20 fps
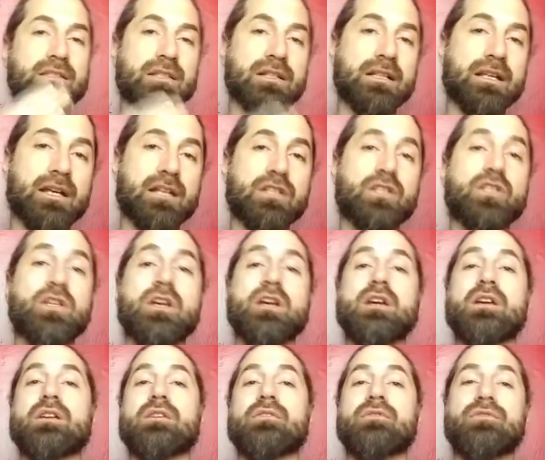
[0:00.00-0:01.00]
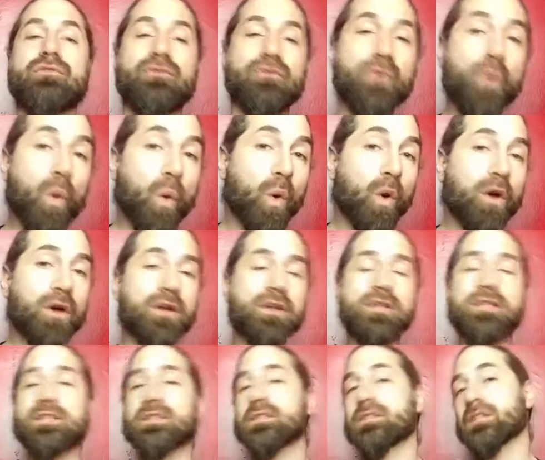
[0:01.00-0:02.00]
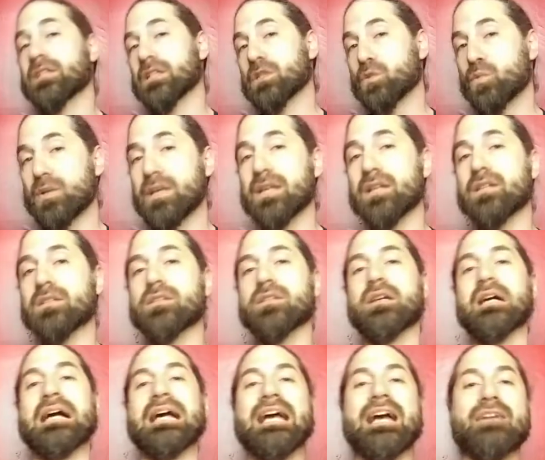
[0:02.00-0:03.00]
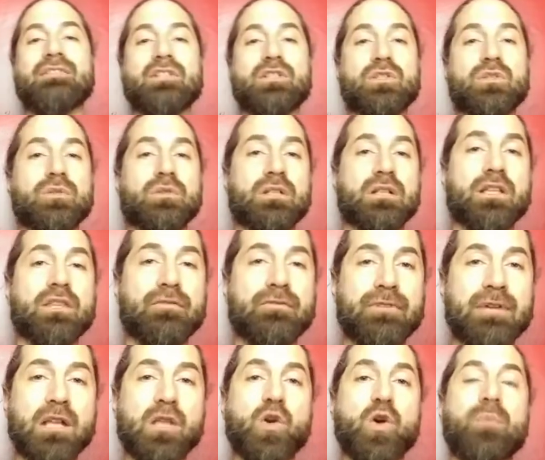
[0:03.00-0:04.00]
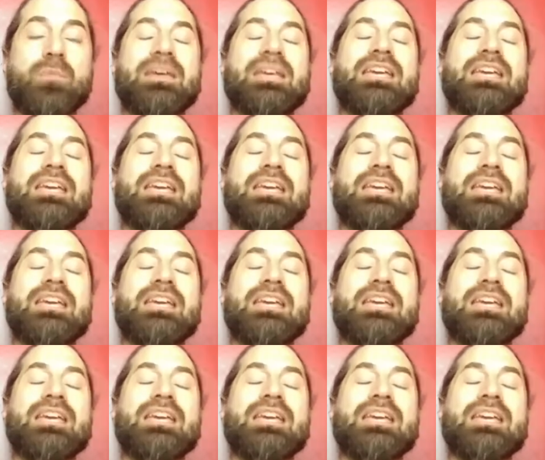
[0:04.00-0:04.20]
in the next four to six weeks, I have to do another follow up